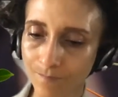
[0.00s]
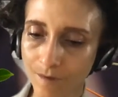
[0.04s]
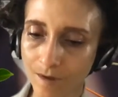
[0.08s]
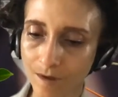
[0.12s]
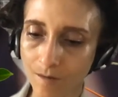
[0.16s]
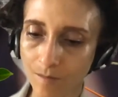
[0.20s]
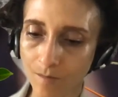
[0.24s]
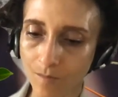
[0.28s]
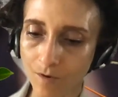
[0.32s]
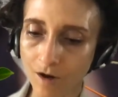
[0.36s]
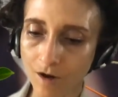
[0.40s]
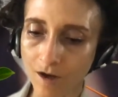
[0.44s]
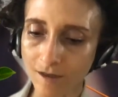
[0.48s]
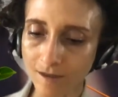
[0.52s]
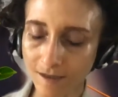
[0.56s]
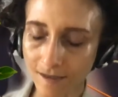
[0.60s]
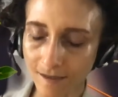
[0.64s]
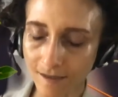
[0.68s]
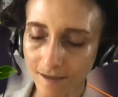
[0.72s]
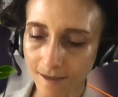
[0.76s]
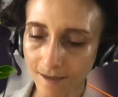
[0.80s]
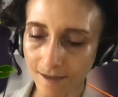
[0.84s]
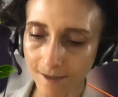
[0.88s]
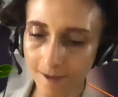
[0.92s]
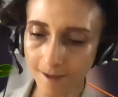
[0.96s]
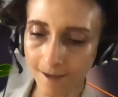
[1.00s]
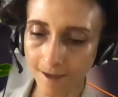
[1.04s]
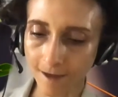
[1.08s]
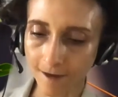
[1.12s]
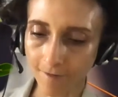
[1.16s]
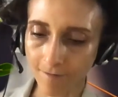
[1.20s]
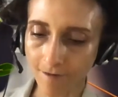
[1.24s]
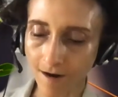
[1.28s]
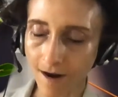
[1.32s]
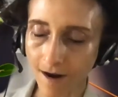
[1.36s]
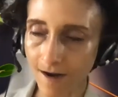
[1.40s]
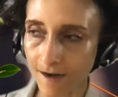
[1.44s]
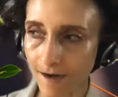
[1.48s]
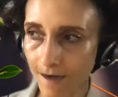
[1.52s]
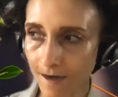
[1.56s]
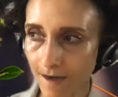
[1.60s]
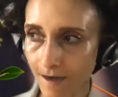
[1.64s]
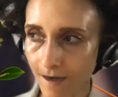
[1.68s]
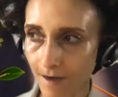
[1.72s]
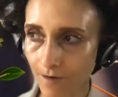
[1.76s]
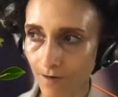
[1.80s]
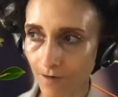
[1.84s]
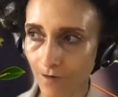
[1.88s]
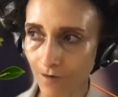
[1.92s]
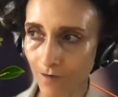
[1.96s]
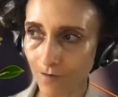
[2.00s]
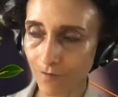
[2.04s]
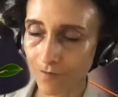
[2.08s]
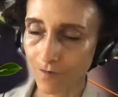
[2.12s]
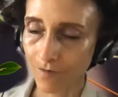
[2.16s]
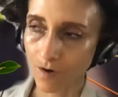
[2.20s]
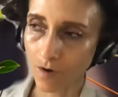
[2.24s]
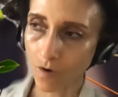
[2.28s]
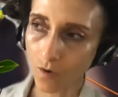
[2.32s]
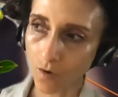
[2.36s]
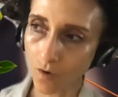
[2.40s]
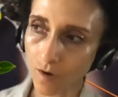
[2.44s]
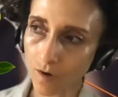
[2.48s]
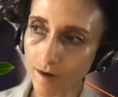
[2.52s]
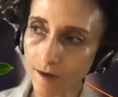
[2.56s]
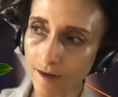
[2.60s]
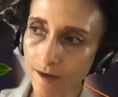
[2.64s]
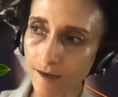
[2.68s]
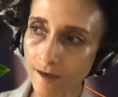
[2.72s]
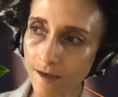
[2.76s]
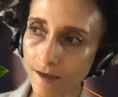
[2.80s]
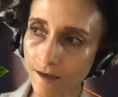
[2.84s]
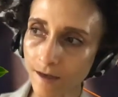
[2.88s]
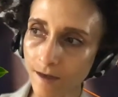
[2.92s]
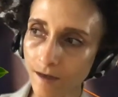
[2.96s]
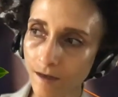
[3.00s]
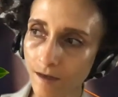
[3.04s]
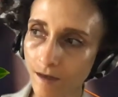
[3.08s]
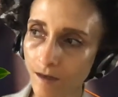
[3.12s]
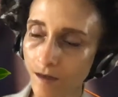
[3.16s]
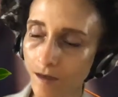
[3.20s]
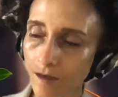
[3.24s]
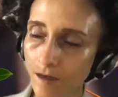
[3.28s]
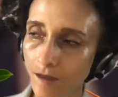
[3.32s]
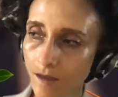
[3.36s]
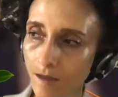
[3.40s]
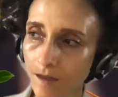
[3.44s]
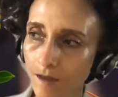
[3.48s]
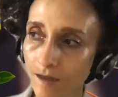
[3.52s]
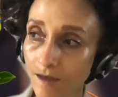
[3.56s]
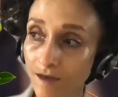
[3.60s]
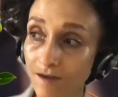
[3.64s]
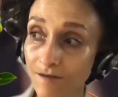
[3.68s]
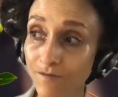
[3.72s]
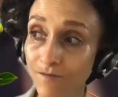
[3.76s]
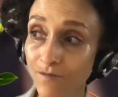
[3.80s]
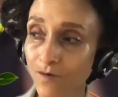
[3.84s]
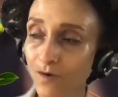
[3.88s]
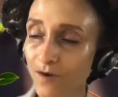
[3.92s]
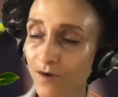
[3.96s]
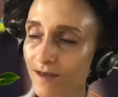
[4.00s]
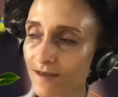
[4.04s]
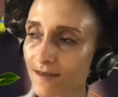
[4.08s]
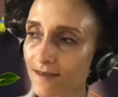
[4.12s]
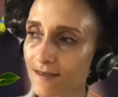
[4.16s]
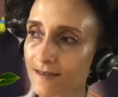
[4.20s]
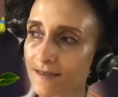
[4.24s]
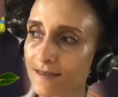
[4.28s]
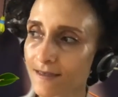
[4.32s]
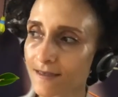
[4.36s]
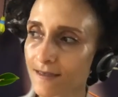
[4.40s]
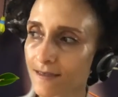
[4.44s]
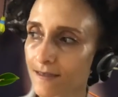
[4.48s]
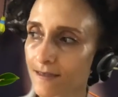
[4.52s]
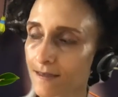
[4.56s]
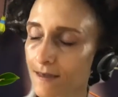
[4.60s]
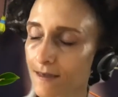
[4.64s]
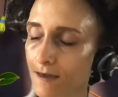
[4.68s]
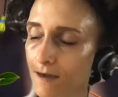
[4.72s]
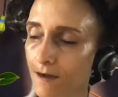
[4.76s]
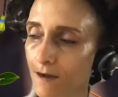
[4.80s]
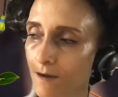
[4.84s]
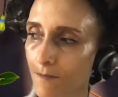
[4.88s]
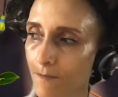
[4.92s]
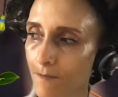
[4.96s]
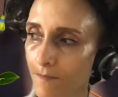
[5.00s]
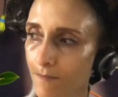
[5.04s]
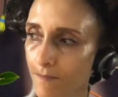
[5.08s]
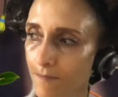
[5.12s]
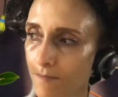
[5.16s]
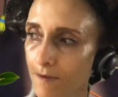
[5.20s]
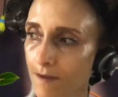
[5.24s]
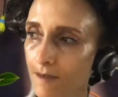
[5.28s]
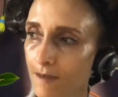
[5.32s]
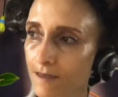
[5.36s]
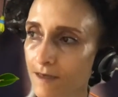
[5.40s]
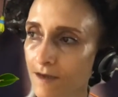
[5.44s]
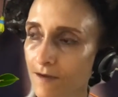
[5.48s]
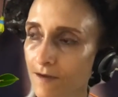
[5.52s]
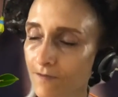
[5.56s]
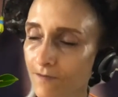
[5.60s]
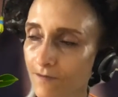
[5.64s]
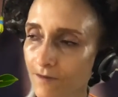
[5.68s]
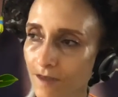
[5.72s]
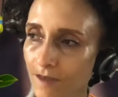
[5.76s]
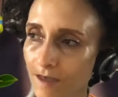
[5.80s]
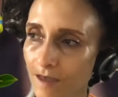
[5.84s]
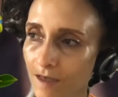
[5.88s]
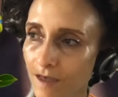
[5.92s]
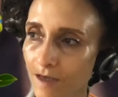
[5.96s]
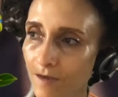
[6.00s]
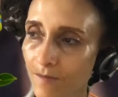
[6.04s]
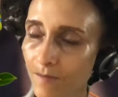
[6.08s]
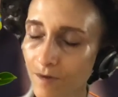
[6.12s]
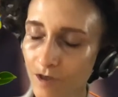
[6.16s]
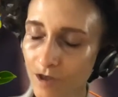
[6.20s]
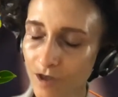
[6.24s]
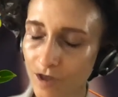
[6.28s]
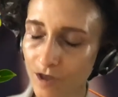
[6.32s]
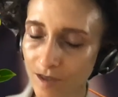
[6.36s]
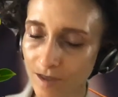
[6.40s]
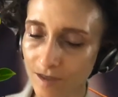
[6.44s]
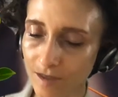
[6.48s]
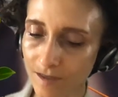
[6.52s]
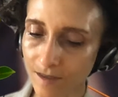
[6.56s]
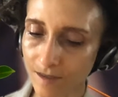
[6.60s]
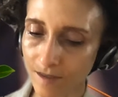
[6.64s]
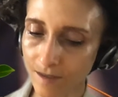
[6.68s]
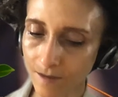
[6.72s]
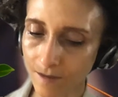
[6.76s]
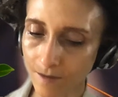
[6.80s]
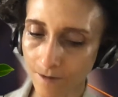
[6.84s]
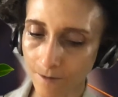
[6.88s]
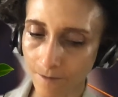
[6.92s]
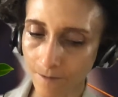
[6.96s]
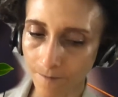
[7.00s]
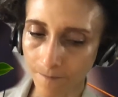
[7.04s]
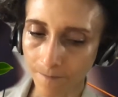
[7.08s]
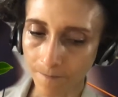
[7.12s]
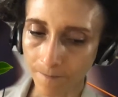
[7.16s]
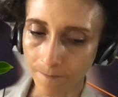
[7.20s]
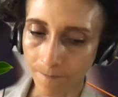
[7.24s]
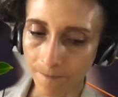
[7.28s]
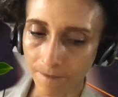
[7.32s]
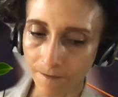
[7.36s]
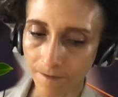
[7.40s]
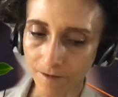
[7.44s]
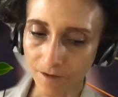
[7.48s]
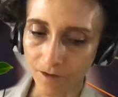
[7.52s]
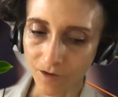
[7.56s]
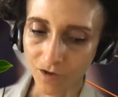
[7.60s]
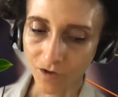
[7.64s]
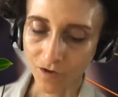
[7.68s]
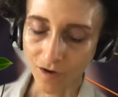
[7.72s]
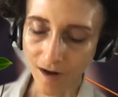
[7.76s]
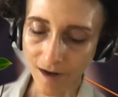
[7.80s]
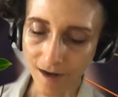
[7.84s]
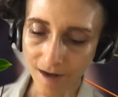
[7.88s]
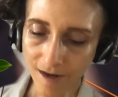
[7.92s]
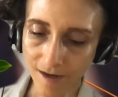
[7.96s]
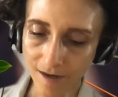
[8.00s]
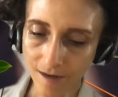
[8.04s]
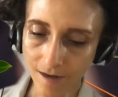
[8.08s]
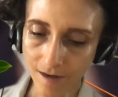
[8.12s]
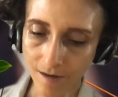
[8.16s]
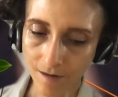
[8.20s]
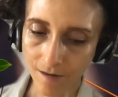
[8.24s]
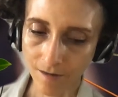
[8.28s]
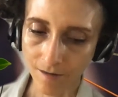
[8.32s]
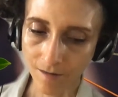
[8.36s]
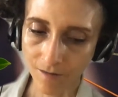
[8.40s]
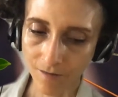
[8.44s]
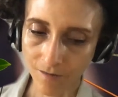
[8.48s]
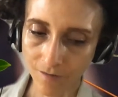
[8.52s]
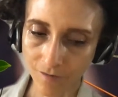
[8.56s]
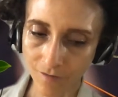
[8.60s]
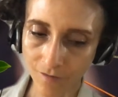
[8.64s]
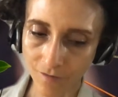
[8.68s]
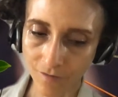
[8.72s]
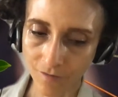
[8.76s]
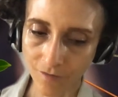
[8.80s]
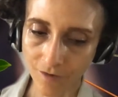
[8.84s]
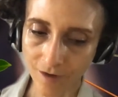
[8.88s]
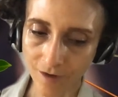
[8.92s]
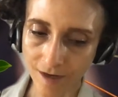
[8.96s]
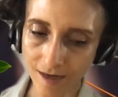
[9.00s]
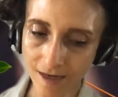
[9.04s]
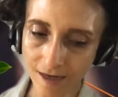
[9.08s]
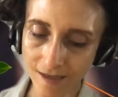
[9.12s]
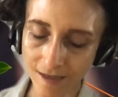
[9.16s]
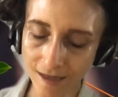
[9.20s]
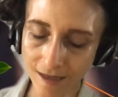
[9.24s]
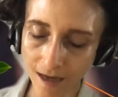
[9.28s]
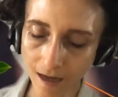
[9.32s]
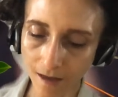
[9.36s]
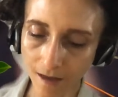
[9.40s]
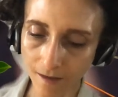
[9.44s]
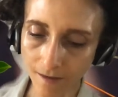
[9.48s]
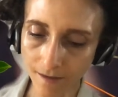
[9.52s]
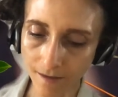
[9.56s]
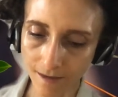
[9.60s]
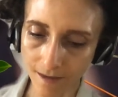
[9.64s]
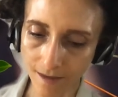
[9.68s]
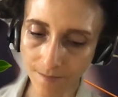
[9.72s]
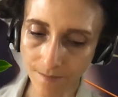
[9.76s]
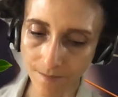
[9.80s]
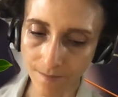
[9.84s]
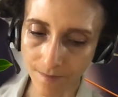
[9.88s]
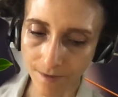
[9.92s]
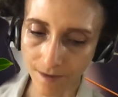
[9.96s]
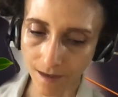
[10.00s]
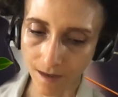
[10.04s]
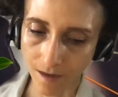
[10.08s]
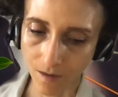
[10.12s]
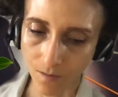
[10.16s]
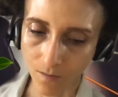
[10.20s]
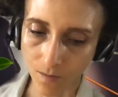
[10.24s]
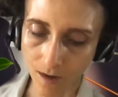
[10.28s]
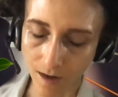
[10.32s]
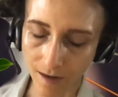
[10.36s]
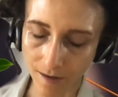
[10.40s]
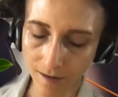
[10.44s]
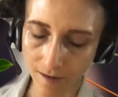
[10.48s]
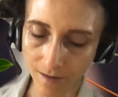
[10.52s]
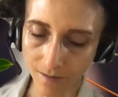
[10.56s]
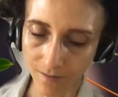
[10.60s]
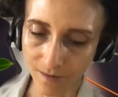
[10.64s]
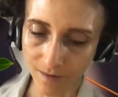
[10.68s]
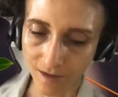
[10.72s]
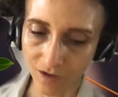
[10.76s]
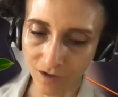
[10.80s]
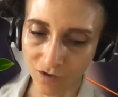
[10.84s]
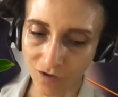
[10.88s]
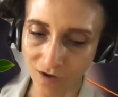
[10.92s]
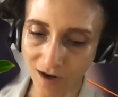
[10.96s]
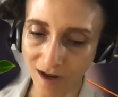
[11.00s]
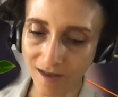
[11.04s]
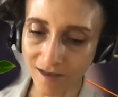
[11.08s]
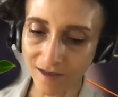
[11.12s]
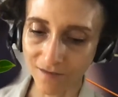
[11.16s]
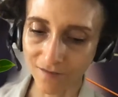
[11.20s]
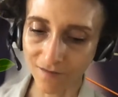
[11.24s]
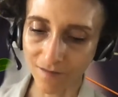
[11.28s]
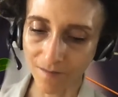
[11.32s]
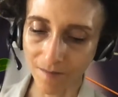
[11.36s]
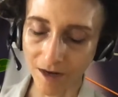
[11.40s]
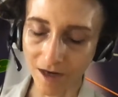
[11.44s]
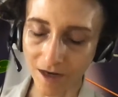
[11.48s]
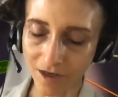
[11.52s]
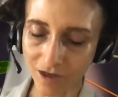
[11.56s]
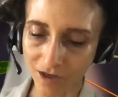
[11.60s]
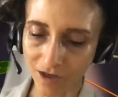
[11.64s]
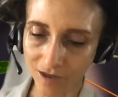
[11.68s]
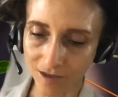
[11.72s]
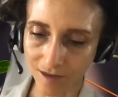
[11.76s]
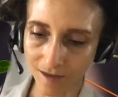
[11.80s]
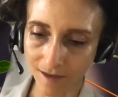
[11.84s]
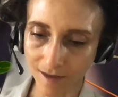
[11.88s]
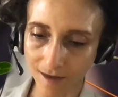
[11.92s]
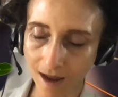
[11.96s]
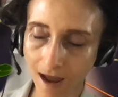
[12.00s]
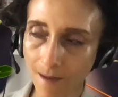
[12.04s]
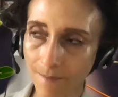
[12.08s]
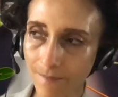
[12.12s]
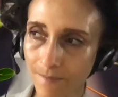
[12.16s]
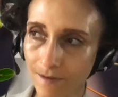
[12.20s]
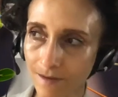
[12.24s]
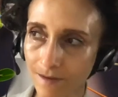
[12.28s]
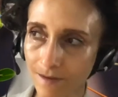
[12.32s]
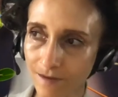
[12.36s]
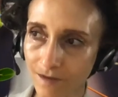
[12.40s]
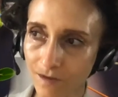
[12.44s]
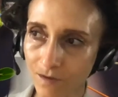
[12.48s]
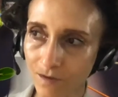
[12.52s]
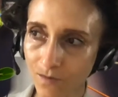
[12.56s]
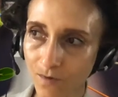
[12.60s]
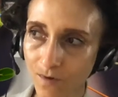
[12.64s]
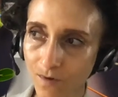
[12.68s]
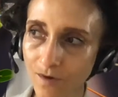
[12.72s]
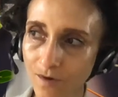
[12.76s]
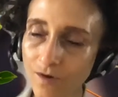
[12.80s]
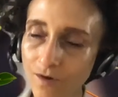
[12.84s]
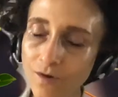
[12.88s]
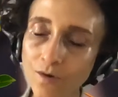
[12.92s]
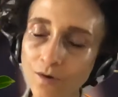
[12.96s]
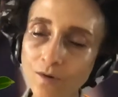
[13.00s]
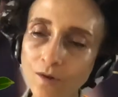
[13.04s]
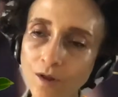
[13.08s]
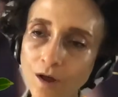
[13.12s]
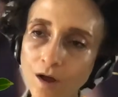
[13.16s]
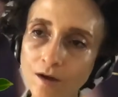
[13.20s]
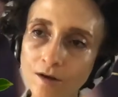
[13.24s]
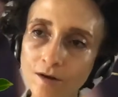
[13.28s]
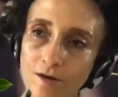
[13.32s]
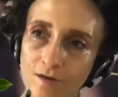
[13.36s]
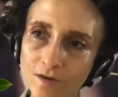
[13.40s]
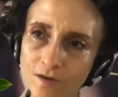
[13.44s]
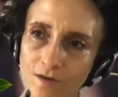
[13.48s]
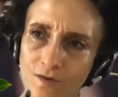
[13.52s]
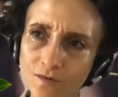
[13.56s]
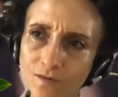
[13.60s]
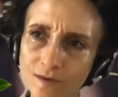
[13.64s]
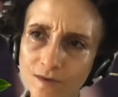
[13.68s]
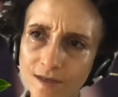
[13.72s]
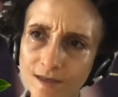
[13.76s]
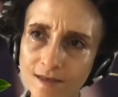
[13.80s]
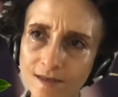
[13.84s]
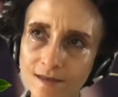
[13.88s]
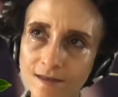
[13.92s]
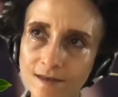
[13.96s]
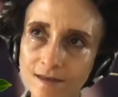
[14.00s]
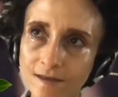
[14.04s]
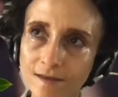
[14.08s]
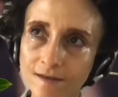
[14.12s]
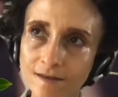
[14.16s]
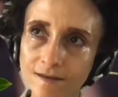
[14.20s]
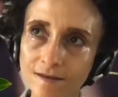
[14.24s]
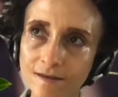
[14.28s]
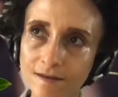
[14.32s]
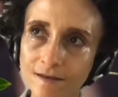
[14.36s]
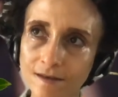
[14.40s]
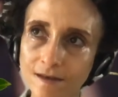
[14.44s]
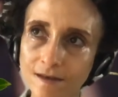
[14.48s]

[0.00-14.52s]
processes like writing or recording, like voice, and definitely images to try and retell something where there was a transformation that happened. So we were no longer so distant.